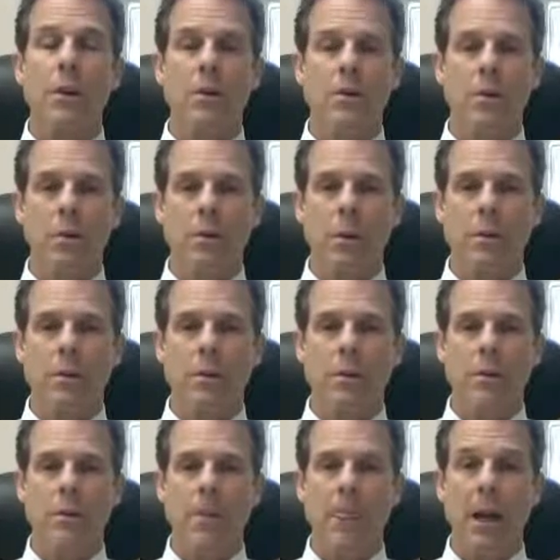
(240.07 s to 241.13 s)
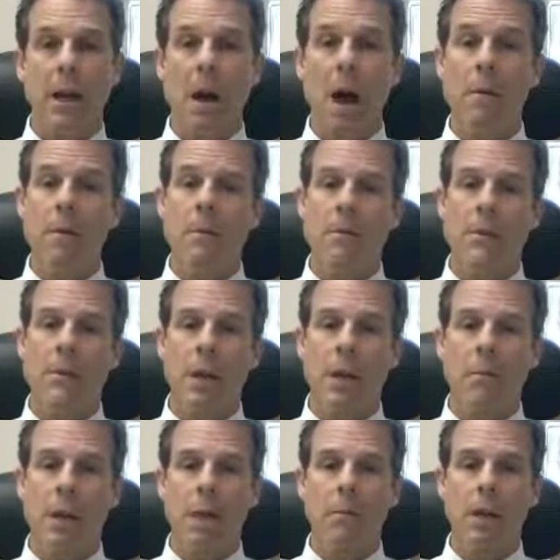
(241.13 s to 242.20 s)
considerations. A common
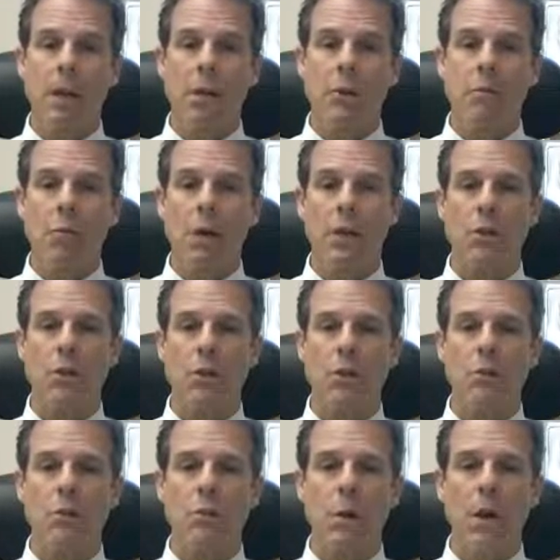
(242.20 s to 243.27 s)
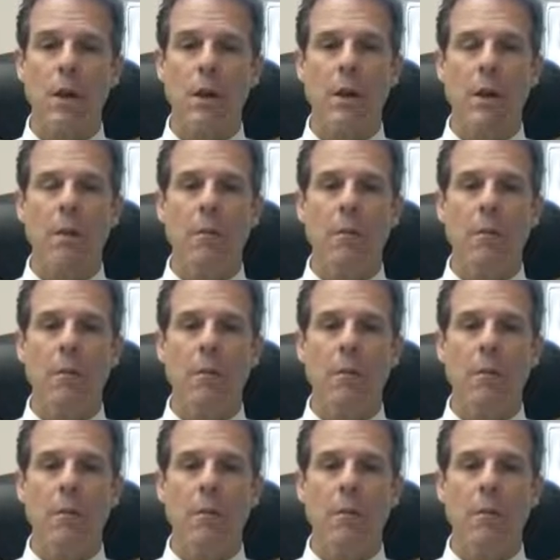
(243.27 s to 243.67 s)
mistake made by those wanting to lose weight